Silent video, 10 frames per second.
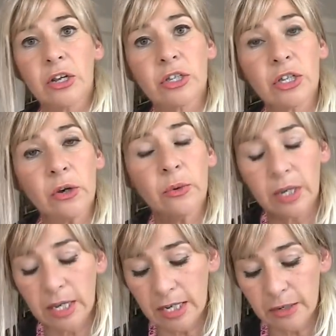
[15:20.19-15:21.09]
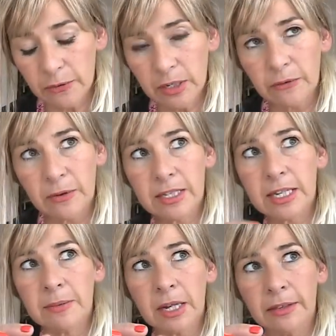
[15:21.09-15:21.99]
So even if it
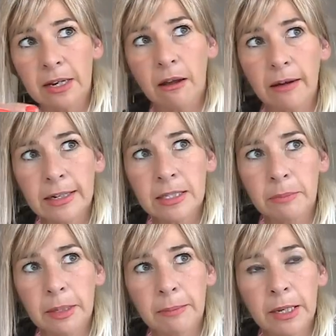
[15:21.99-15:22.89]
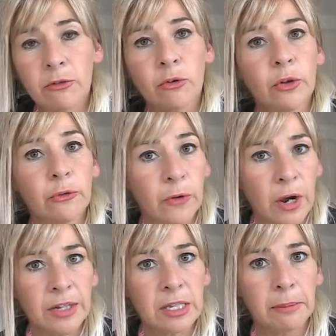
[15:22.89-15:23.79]
seems like the lining's a bit bigger or the
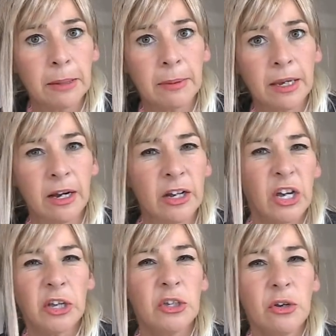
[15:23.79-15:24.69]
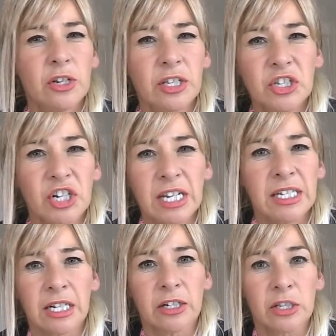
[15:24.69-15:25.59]
fur's a bit bigger, you just
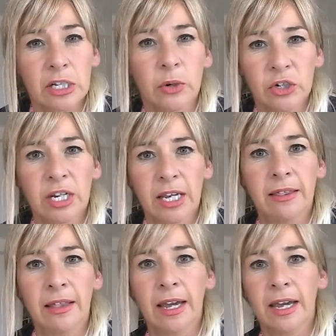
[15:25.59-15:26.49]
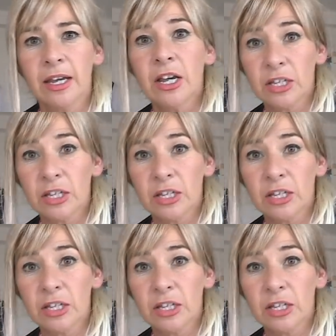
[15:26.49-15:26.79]
cheat it and squash it in there.